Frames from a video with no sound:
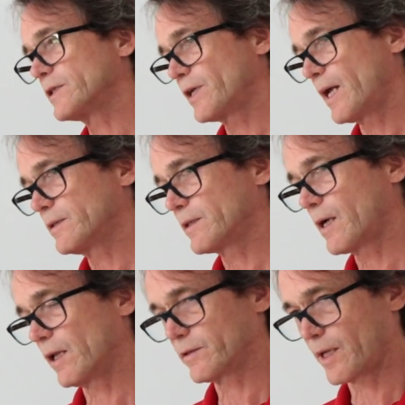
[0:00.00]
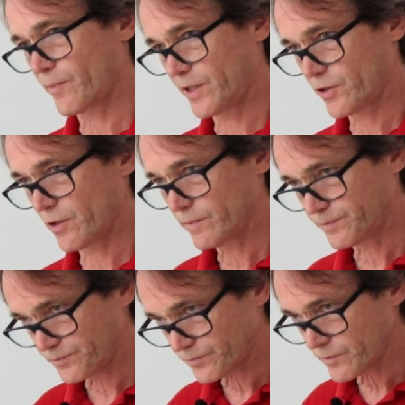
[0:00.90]
change the color temperature,
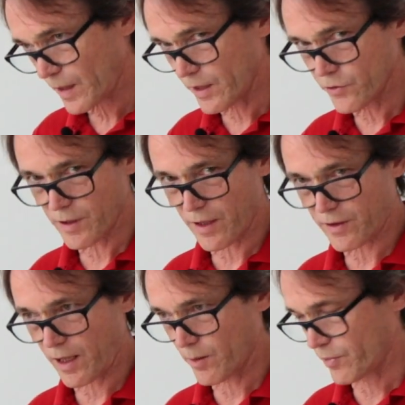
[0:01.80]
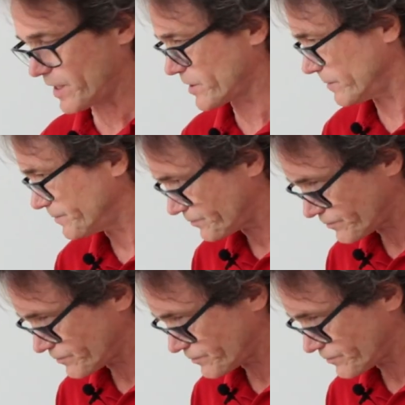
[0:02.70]
and do another calibration.